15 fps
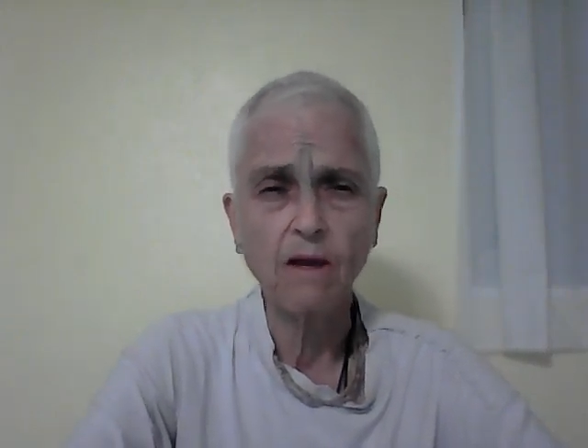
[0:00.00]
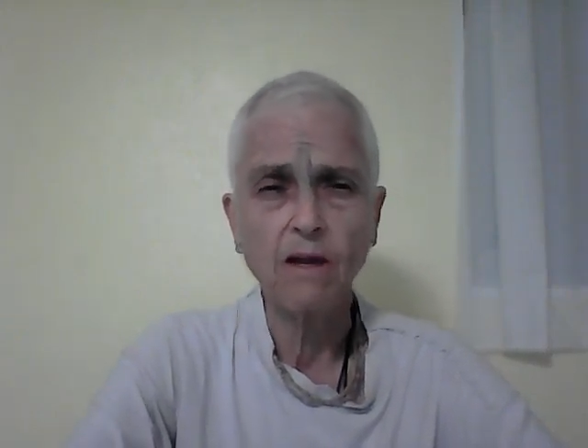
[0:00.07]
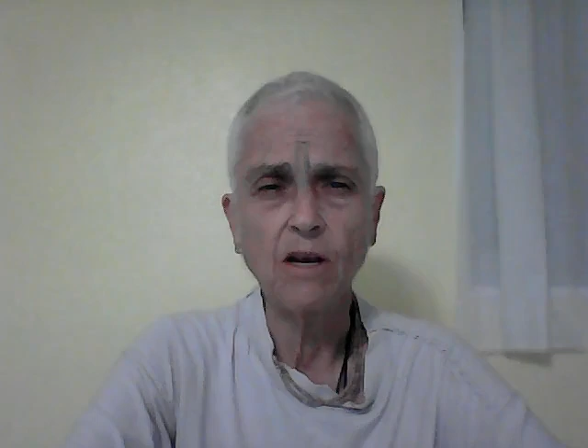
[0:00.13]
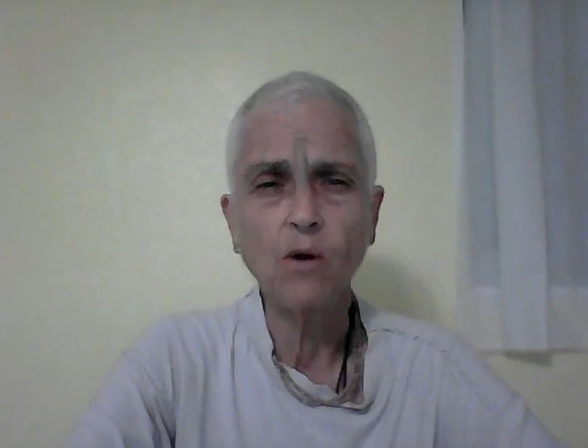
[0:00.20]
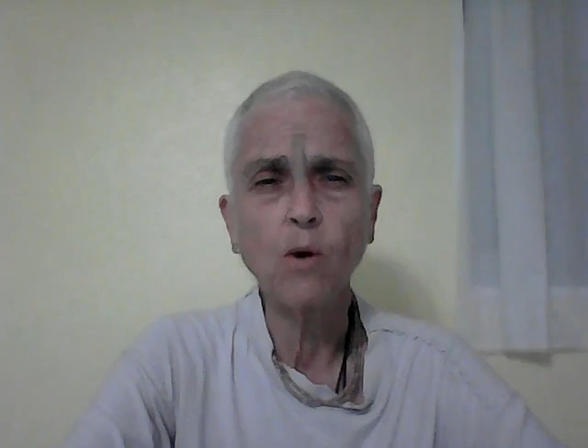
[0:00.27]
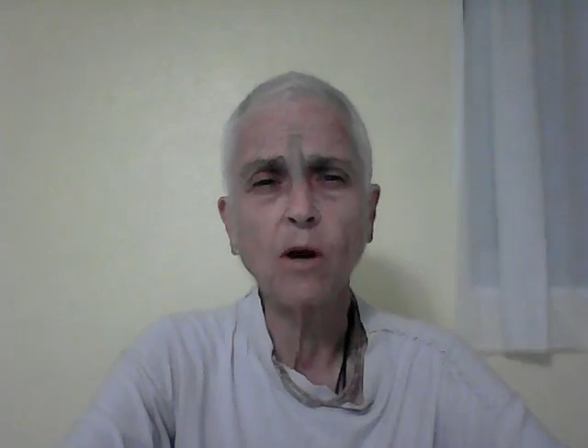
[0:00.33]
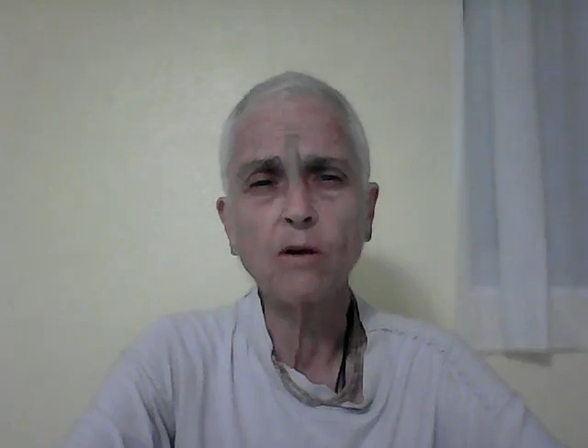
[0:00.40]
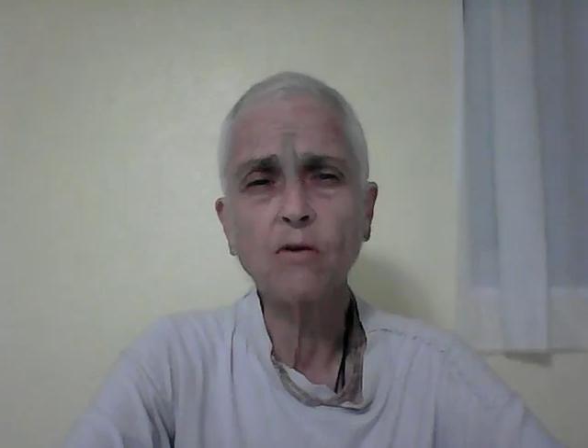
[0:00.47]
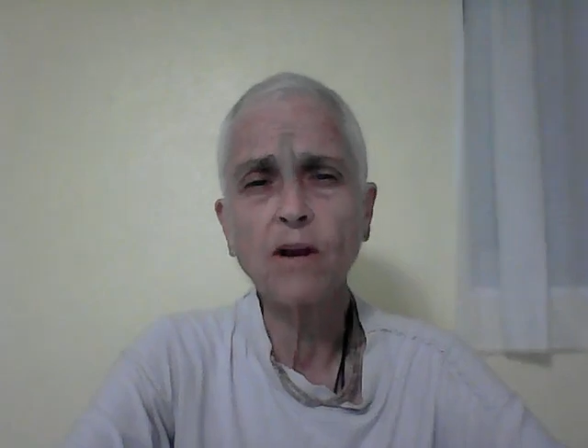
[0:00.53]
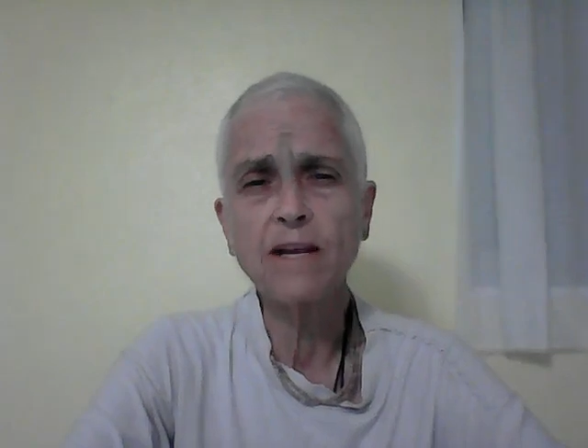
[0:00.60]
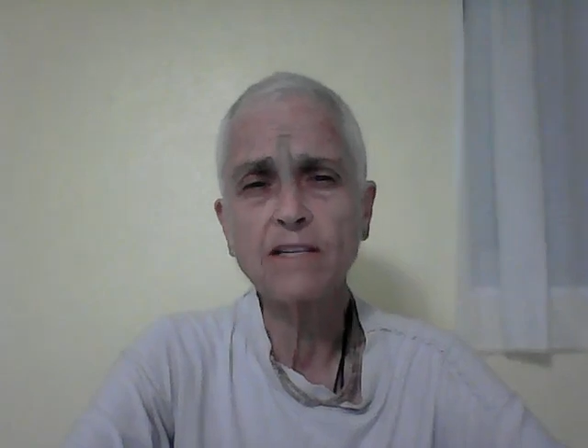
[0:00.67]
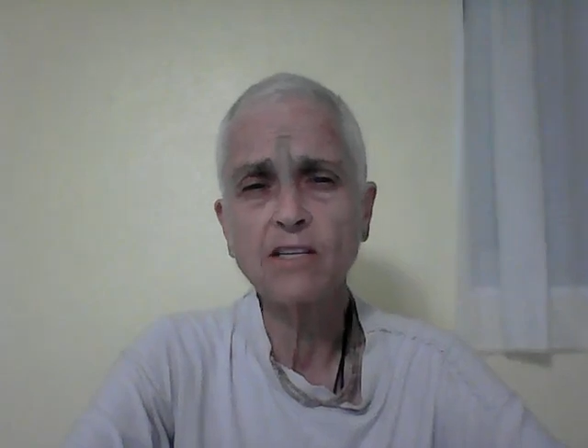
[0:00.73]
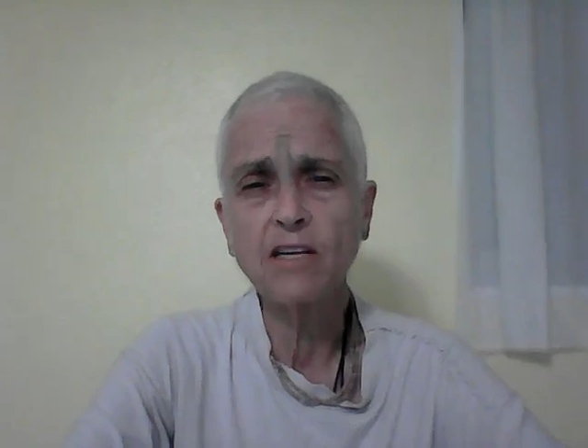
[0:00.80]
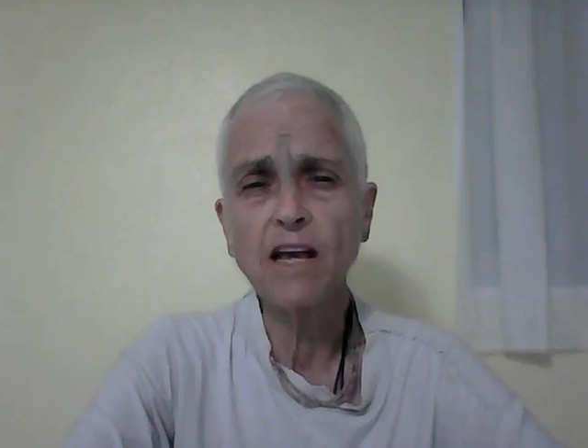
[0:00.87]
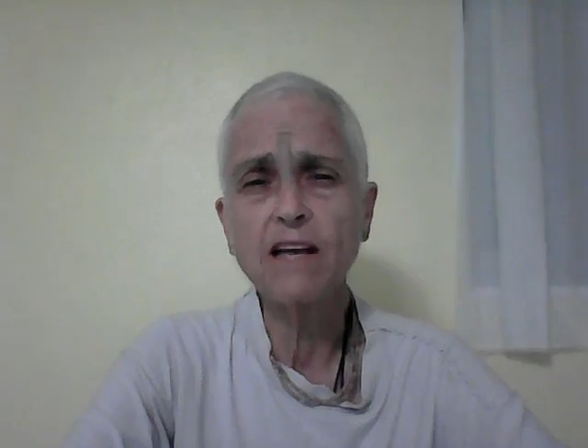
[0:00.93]
and who are
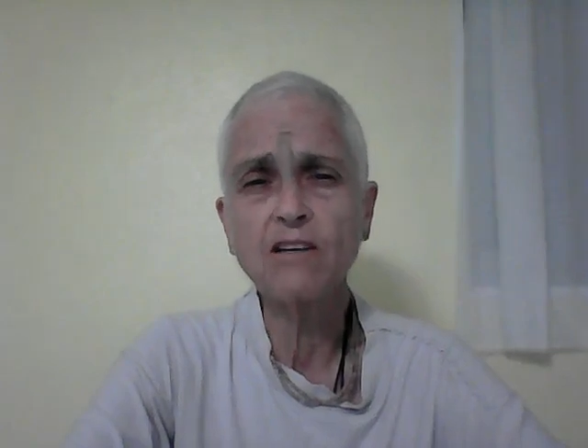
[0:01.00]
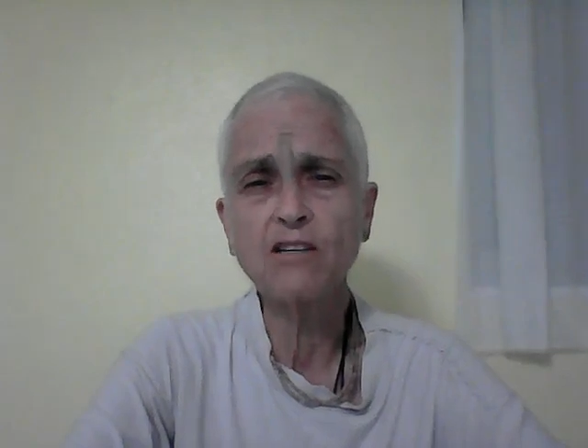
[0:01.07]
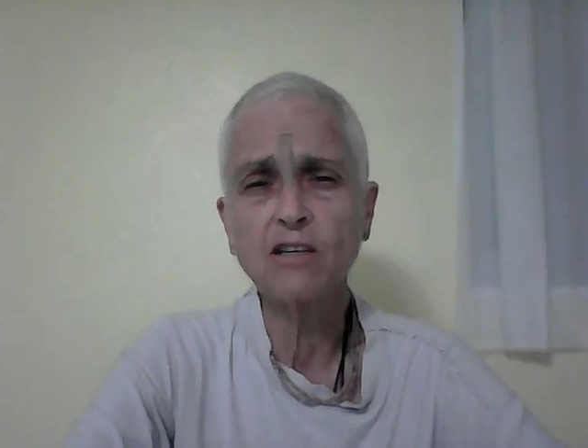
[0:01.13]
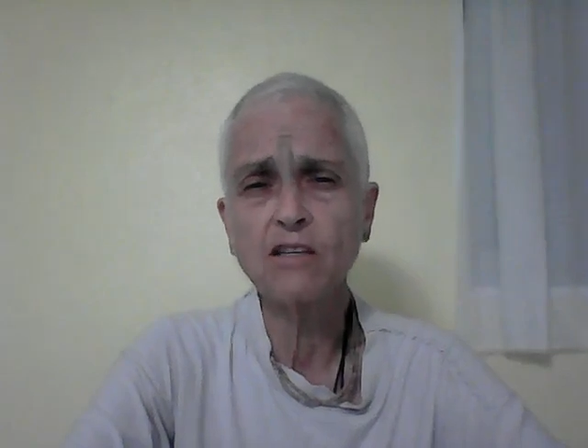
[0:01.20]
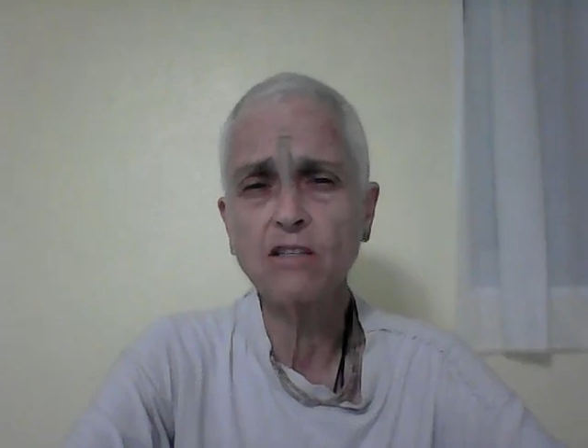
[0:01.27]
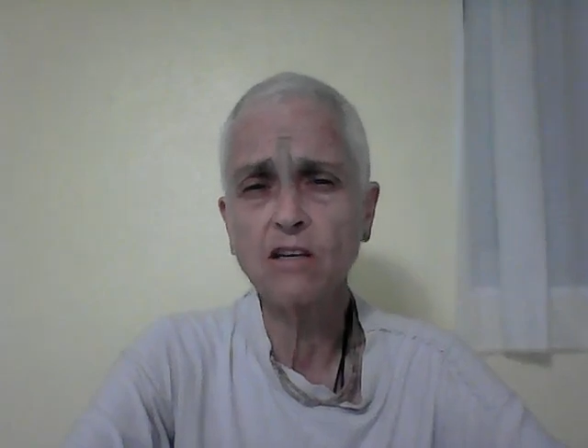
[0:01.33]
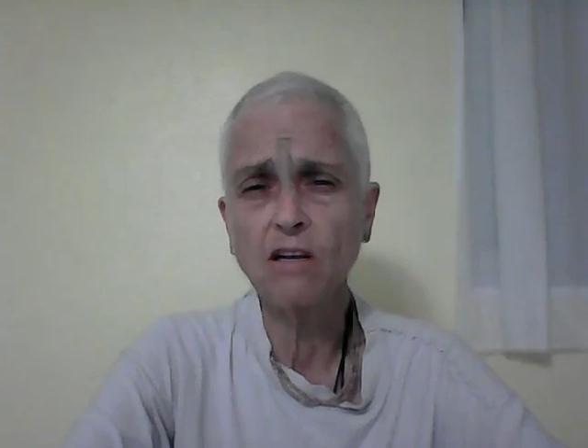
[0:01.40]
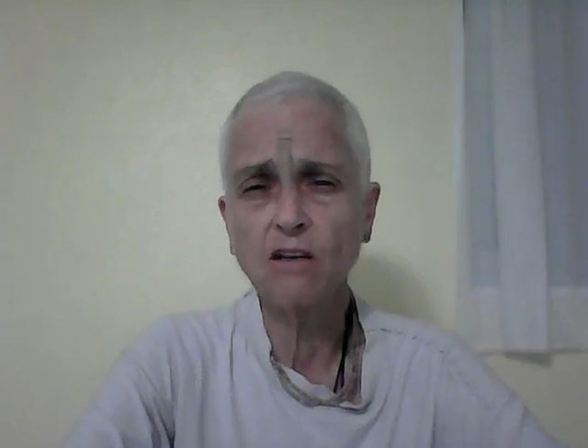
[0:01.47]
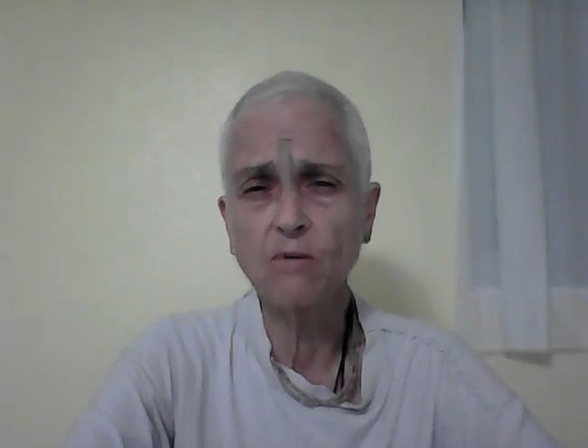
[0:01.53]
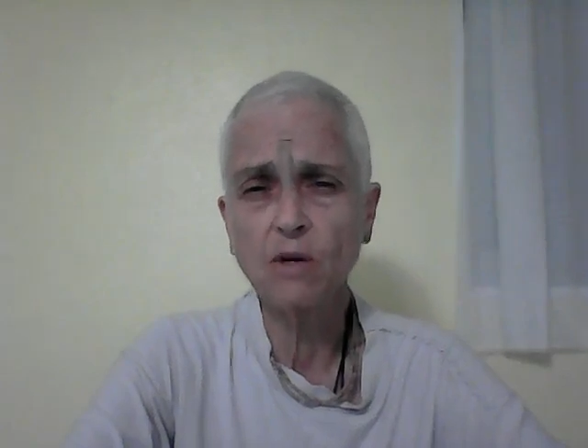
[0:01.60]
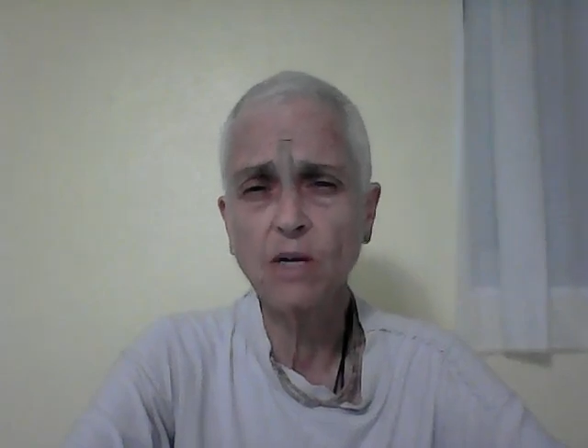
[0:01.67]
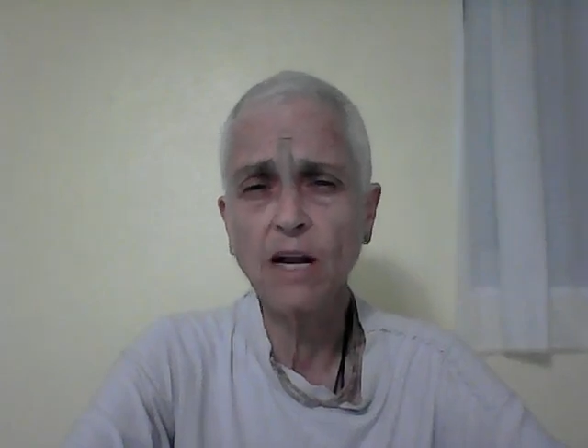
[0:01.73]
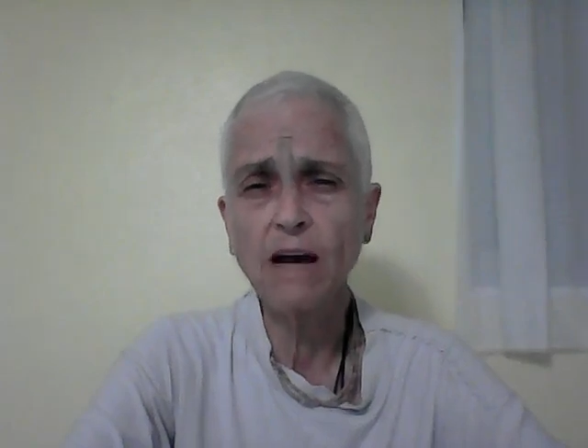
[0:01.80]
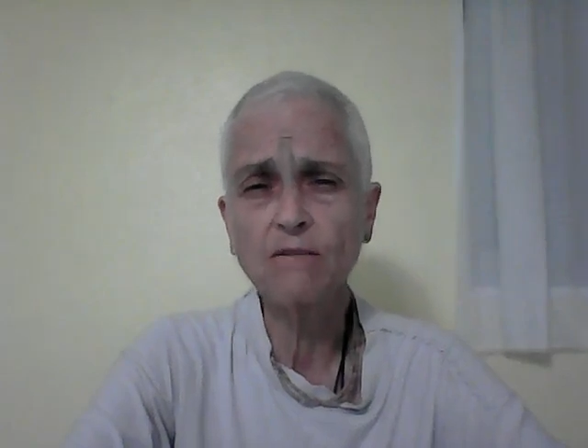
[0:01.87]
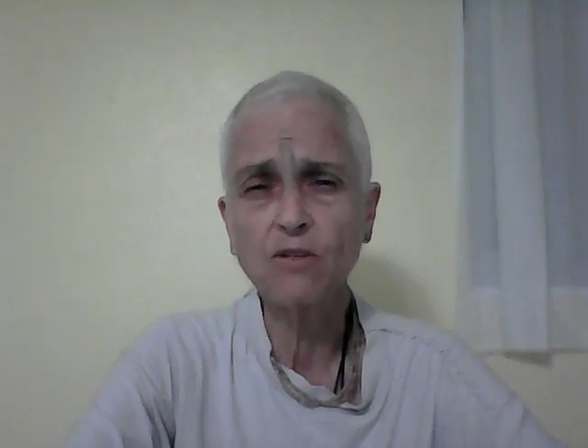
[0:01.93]
great sages in the
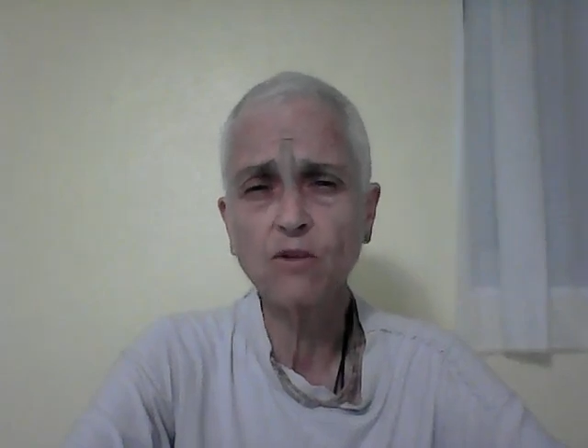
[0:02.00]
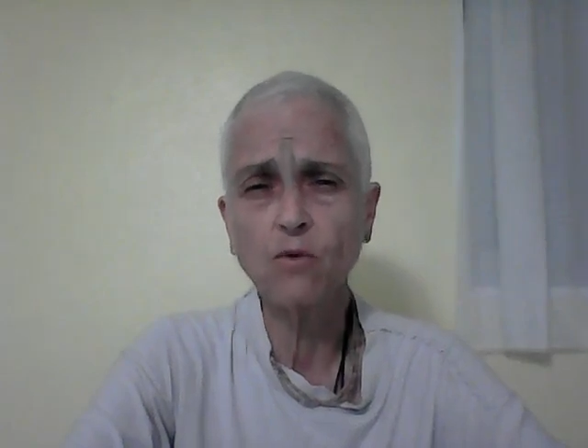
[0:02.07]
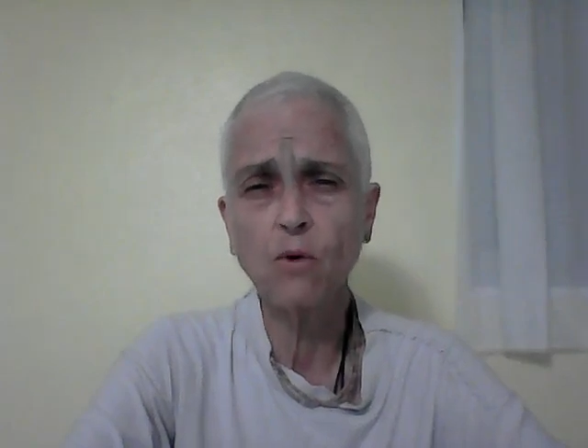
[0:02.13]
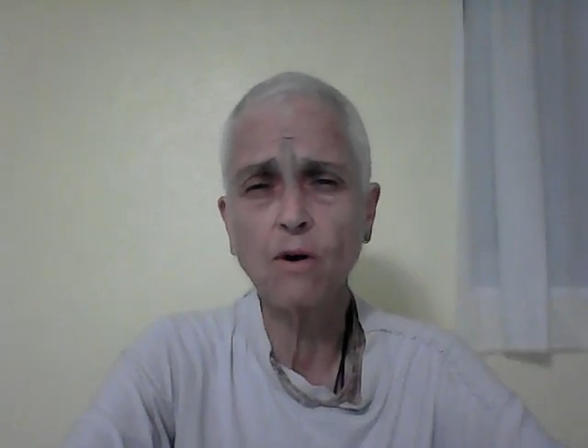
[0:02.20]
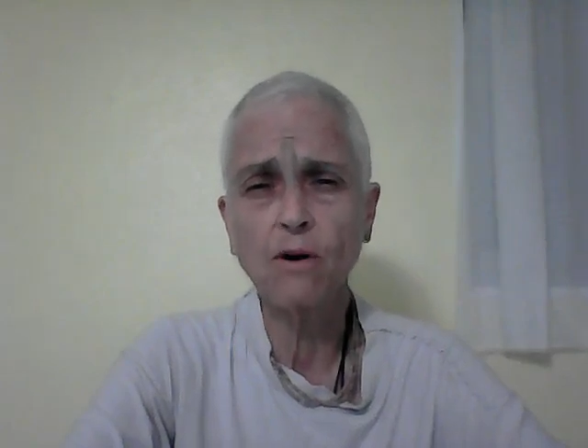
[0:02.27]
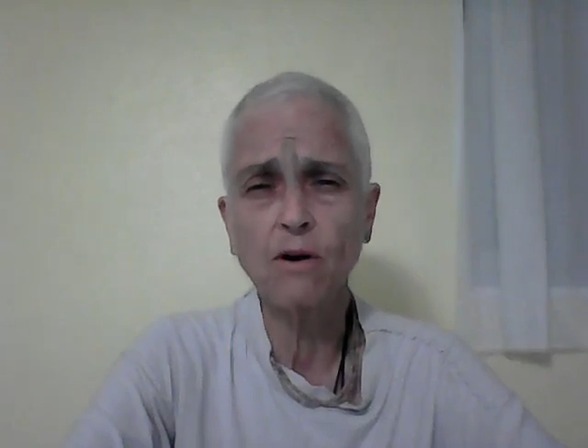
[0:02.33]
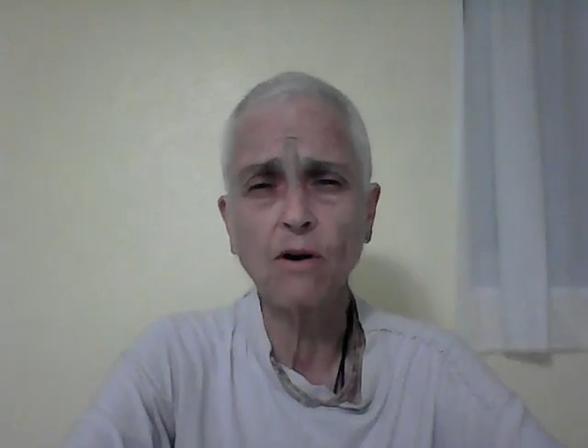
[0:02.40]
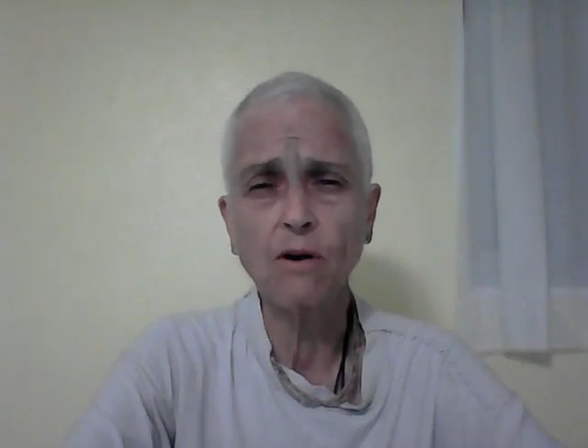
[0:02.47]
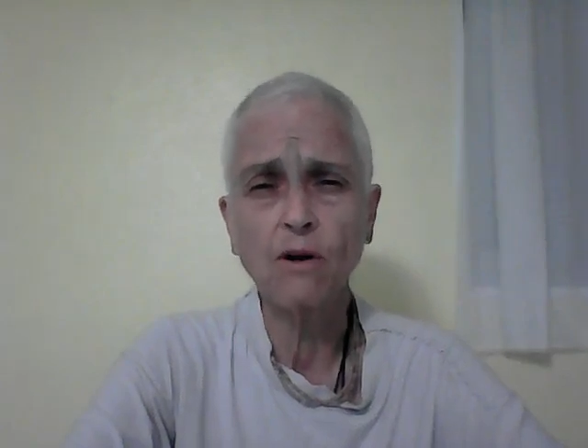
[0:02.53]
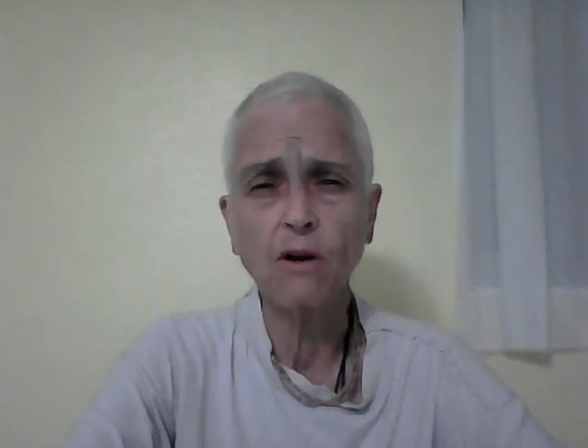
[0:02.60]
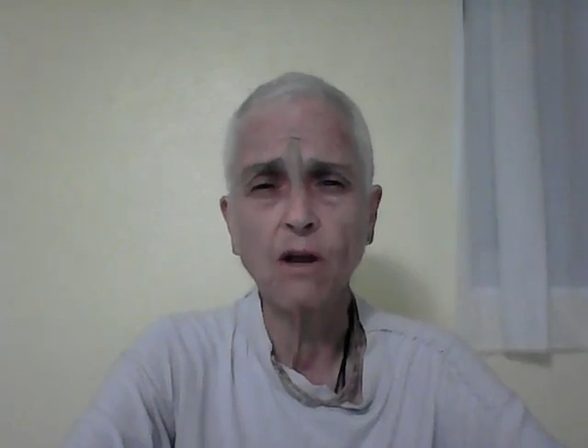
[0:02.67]
renounced order